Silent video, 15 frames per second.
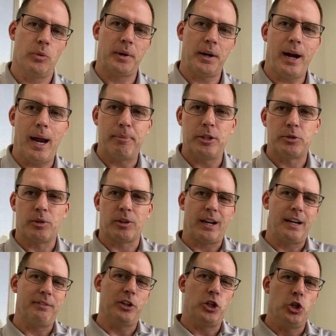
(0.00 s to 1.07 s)
when hybrids were
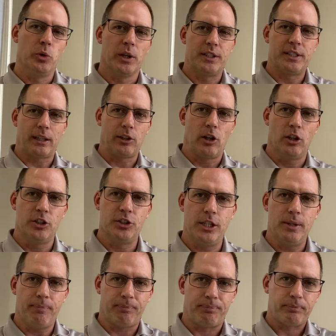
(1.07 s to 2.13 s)
kind of a newer
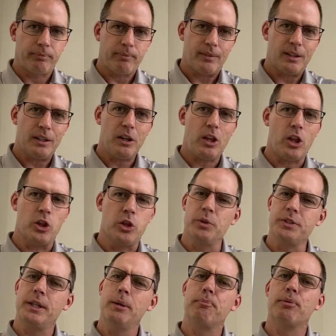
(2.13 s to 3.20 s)
technology, there
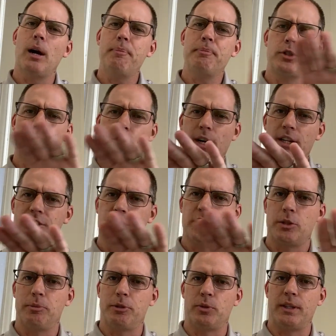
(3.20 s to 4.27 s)
was an abrupt
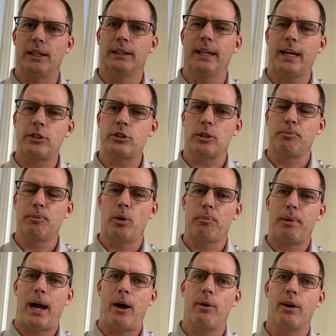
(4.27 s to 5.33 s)
transition between electric
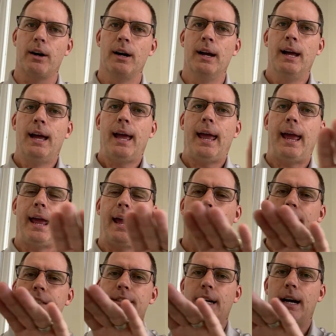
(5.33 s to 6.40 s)
power
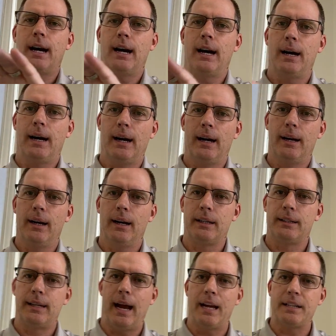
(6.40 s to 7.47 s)
and
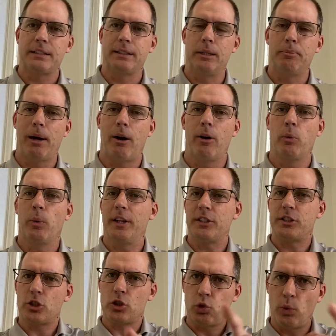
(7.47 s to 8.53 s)
gasoline power when it
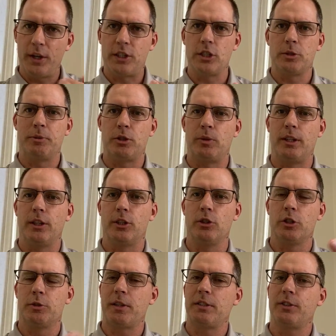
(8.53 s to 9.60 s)
switches between the
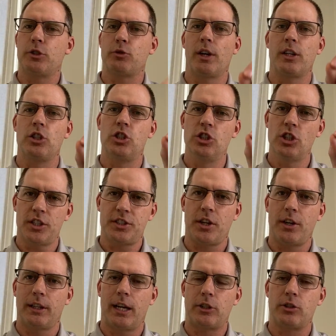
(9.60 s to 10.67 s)
two, especially if it's running just
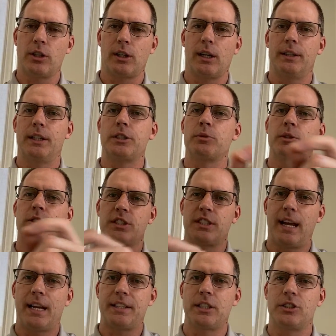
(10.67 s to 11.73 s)
on electric and then switches the
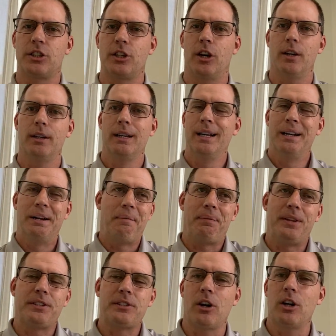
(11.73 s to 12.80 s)
gas engine on.
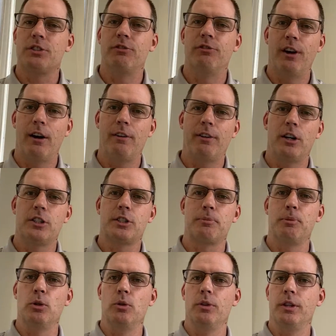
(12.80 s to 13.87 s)
This car is very, very
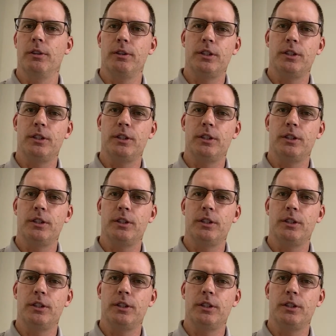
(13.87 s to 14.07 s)
smooth.